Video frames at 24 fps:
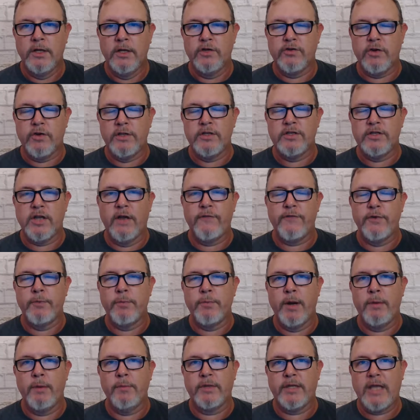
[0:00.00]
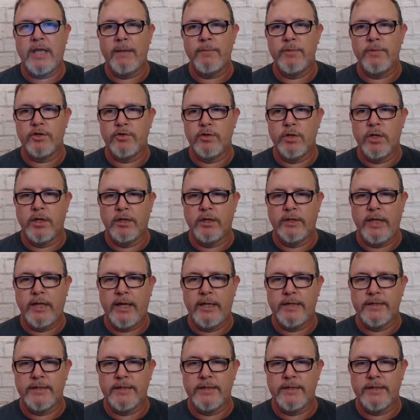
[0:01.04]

try and stuff your brain with chemistry all day,